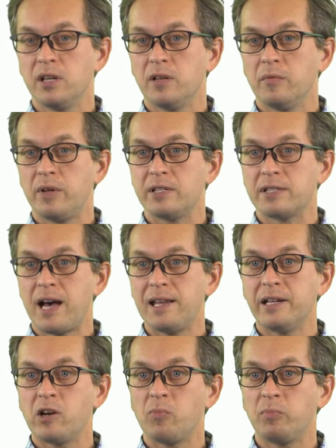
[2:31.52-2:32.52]
but it's highly
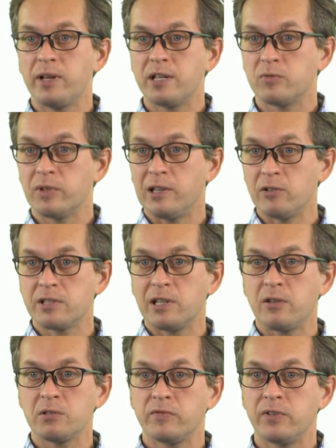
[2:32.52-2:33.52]
complex with lots and
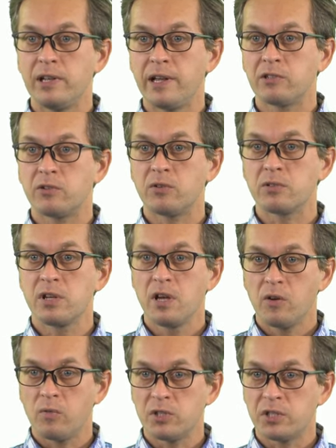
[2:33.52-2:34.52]
lots of electrodes
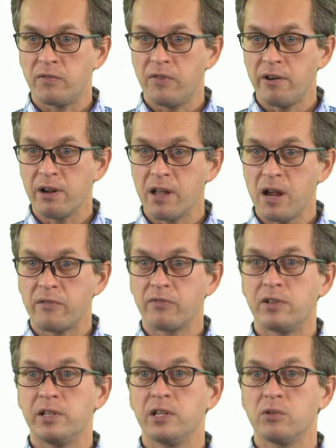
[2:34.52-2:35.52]
which are very
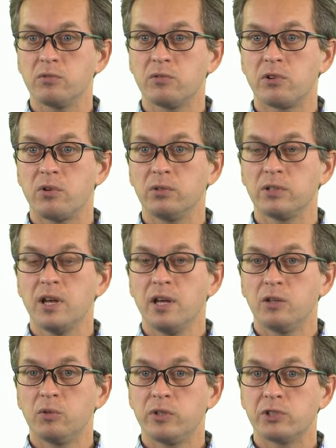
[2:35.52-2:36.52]
carefully controlled
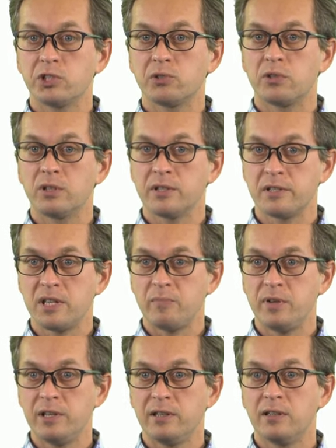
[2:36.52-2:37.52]
to ensure the
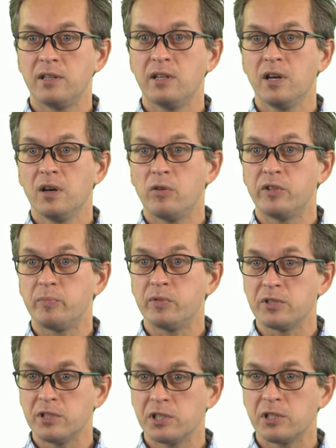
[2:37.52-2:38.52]
stability or the
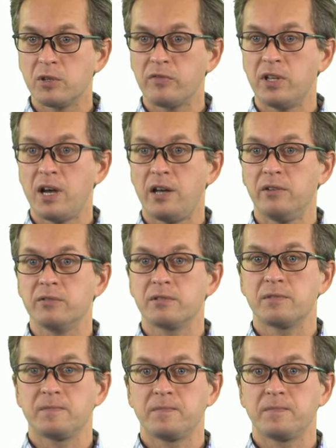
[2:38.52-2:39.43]
position of the ions.